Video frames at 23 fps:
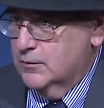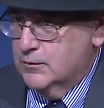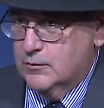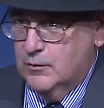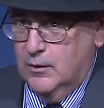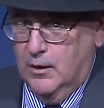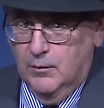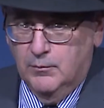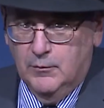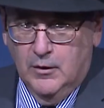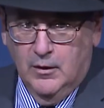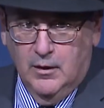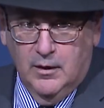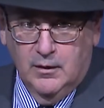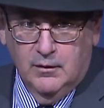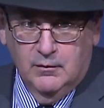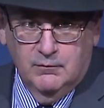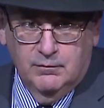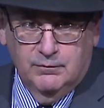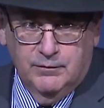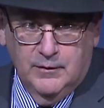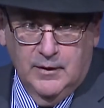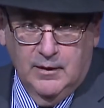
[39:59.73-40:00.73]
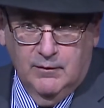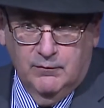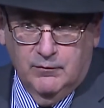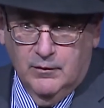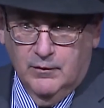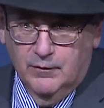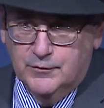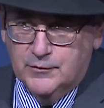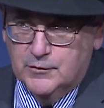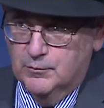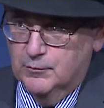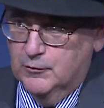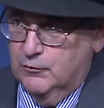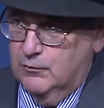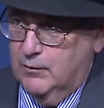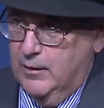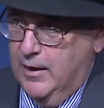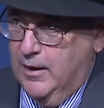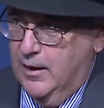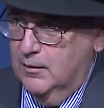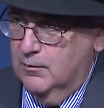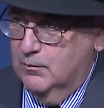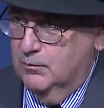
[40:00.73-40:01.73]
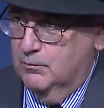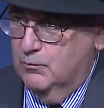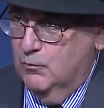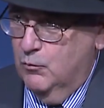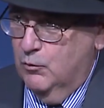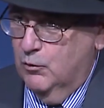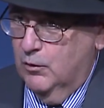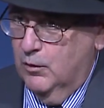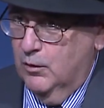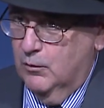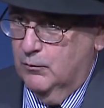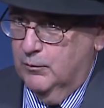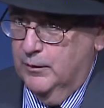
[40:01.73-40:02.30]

So I'm not in favor of some grand moral